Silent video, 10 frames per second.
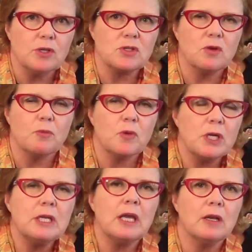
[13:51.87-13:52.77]
the sort of
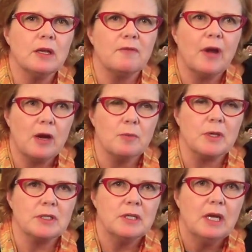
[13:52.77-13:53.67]
prenatal
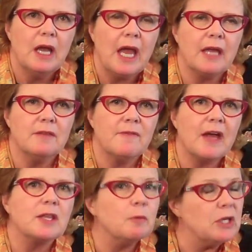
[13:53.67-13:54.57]
environment, and the
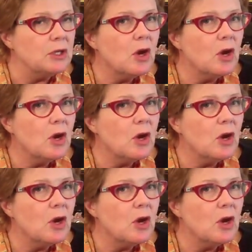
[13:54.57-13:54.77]
fact that we